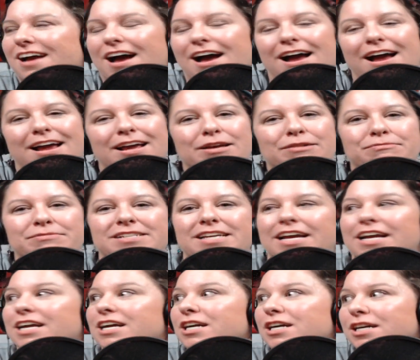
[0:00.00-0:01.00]
I am
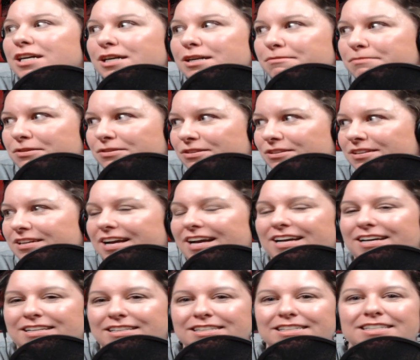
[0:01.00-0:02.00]
terrible
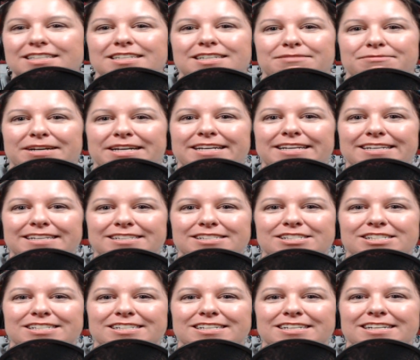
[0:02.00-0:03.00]
at cleaning my
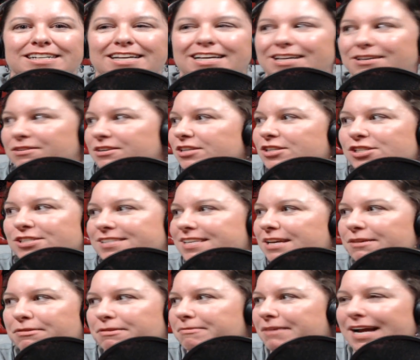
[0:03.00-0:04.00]
kitchen and just
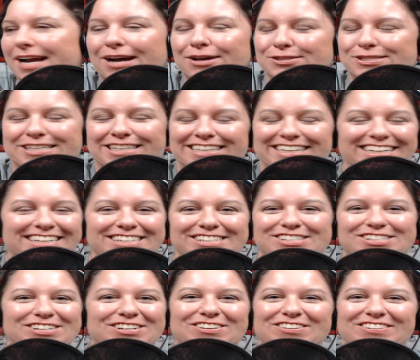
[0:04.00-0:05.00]
keeping my house clean in
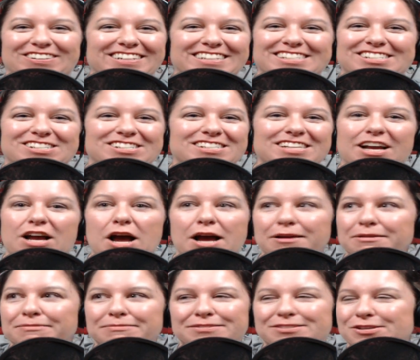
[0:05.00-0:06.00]
general. It's just like I
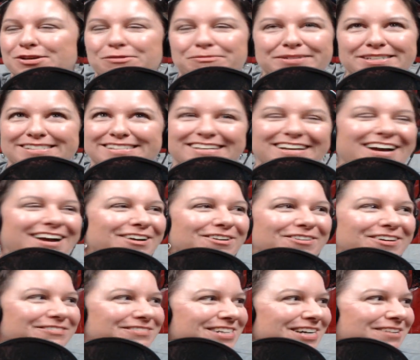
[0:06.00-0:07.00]
am so busy. I don't
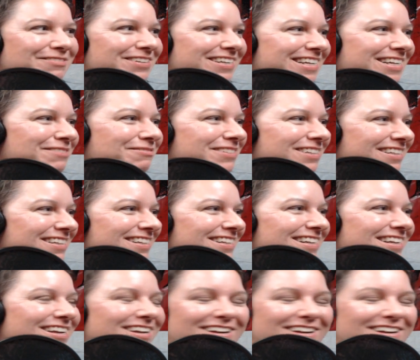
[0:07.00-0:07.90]
have time to keep cleaning.